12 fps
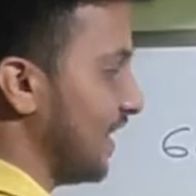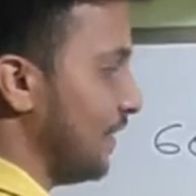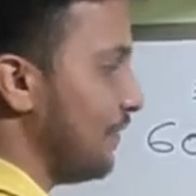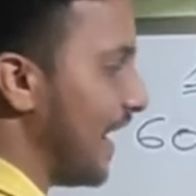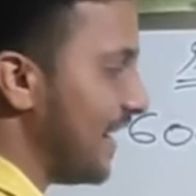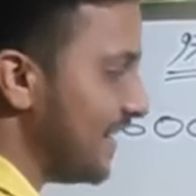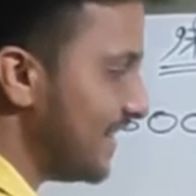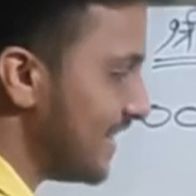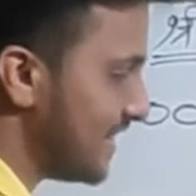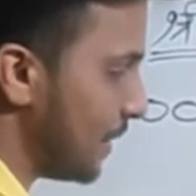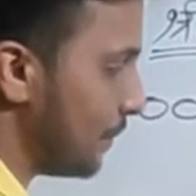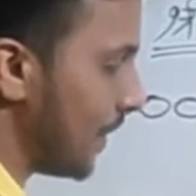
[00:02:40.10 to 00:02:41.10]
dividing
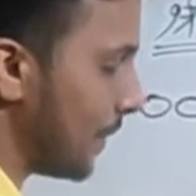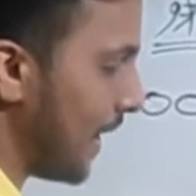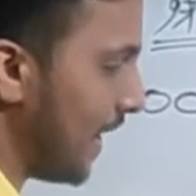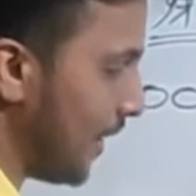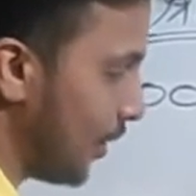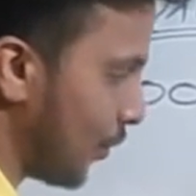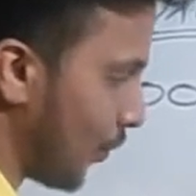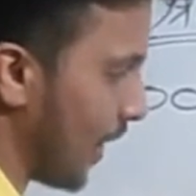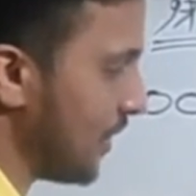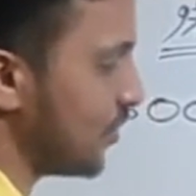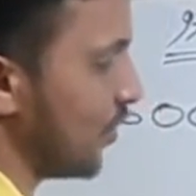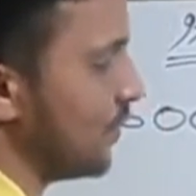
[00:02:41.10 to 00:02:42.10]
this number by
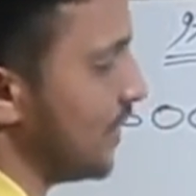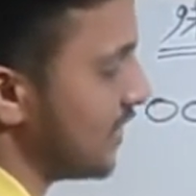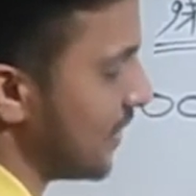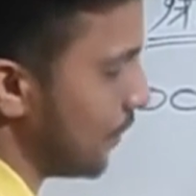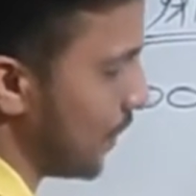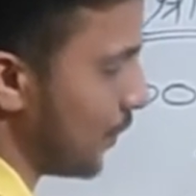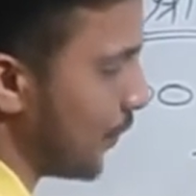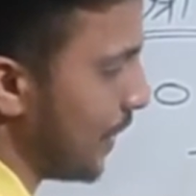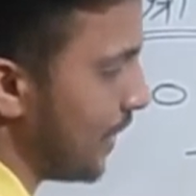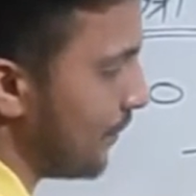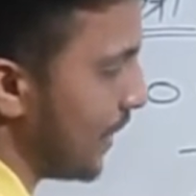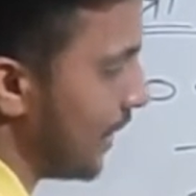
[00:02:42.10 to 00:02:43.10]
twice of this number.
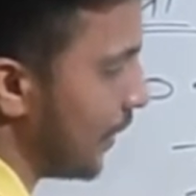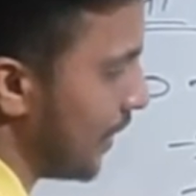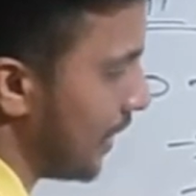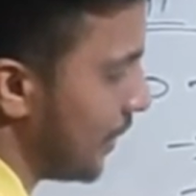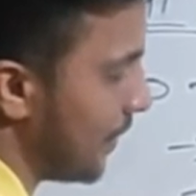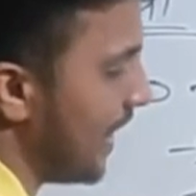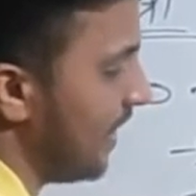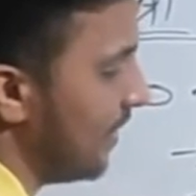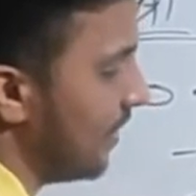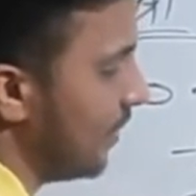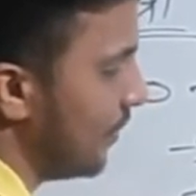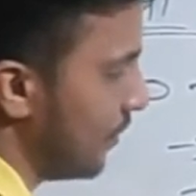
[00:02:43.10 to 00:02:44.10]
25 divided by
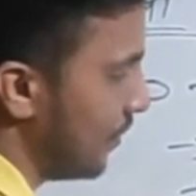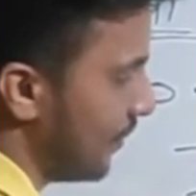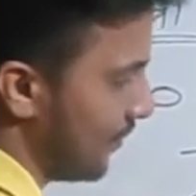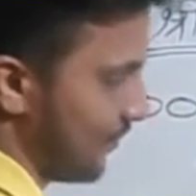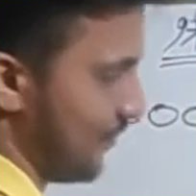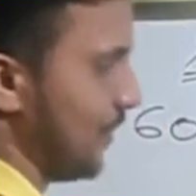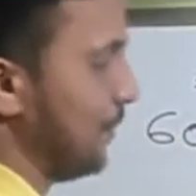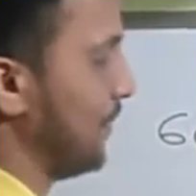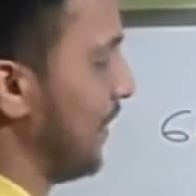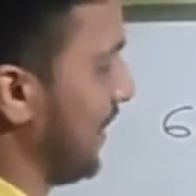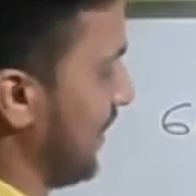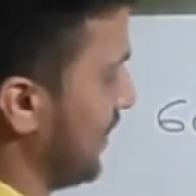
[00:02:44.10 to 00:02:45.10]

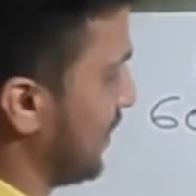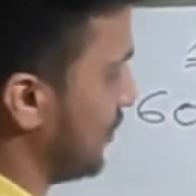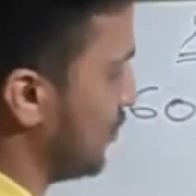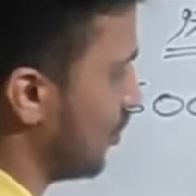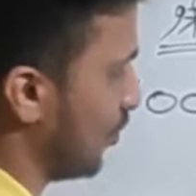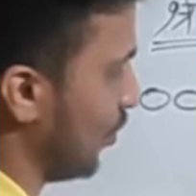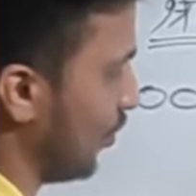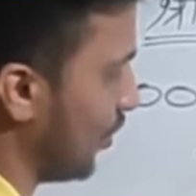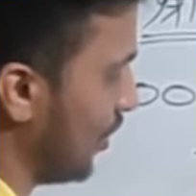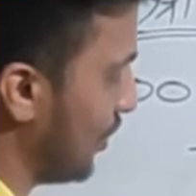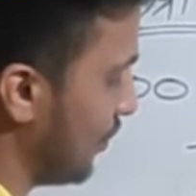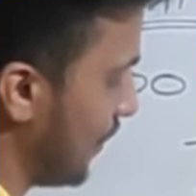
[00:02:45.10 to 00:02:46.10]
50. So
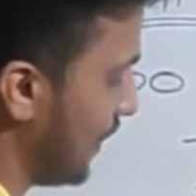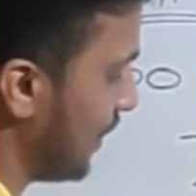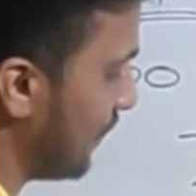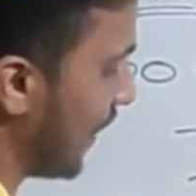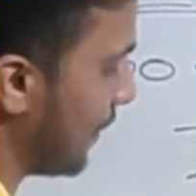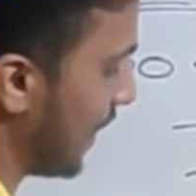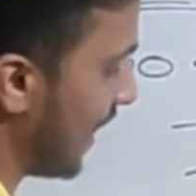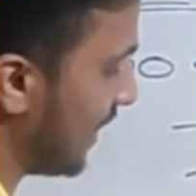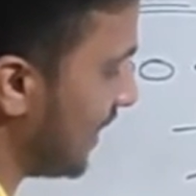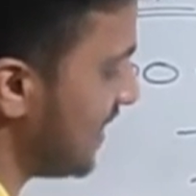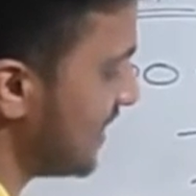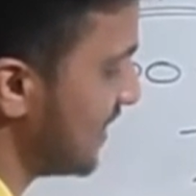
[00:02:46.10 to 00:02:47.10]
25
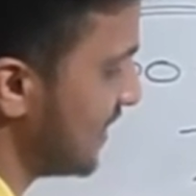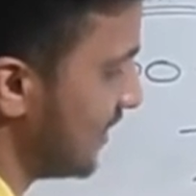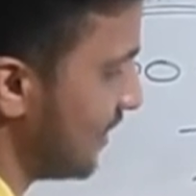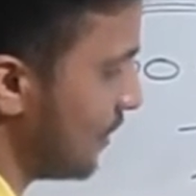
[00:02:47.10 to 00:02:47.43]
minus